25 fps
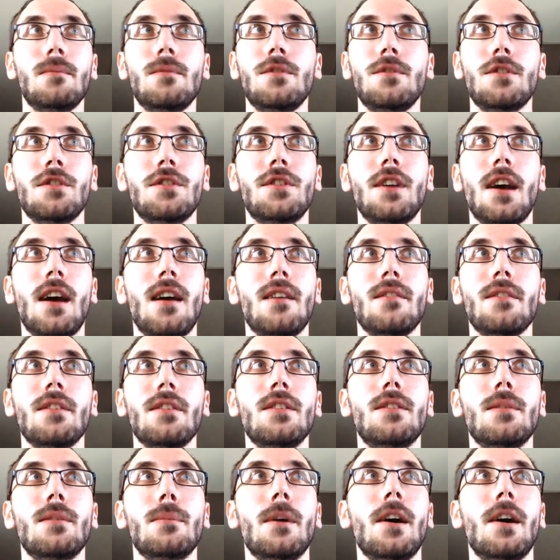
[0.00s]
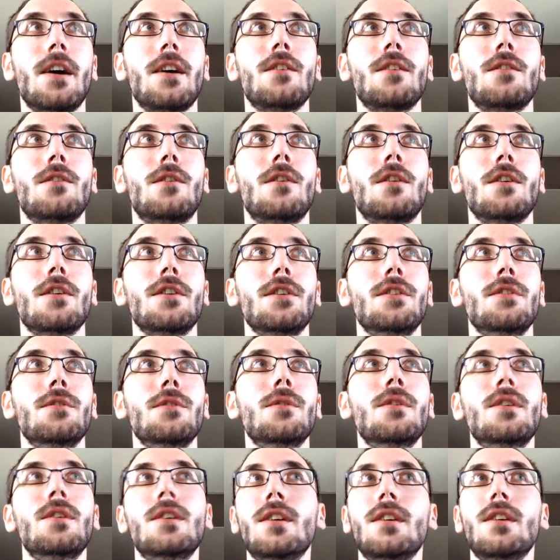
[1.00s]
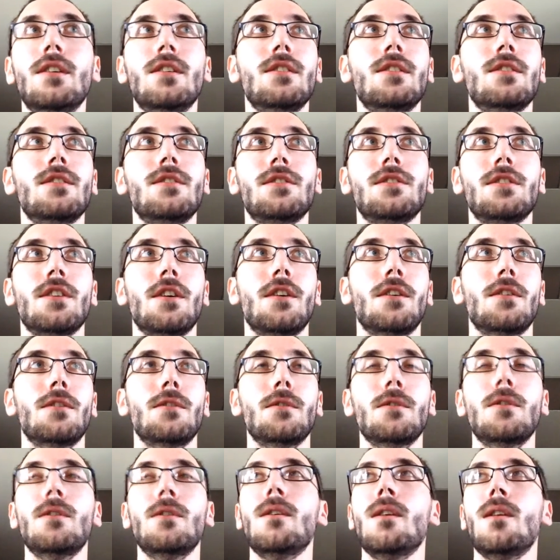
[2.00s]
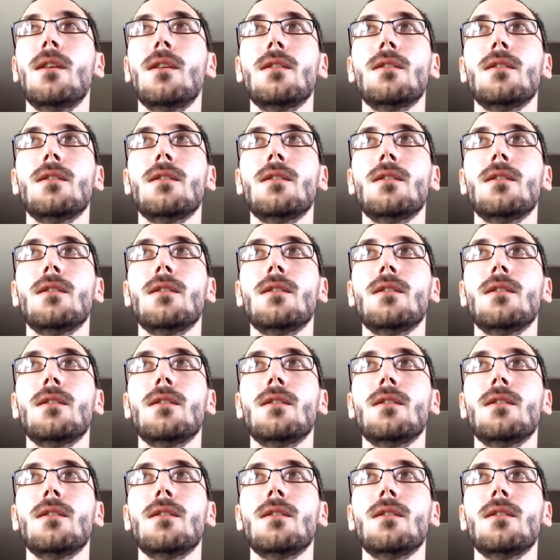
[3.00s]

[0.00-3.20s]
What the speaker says: just having tobacco on you. So,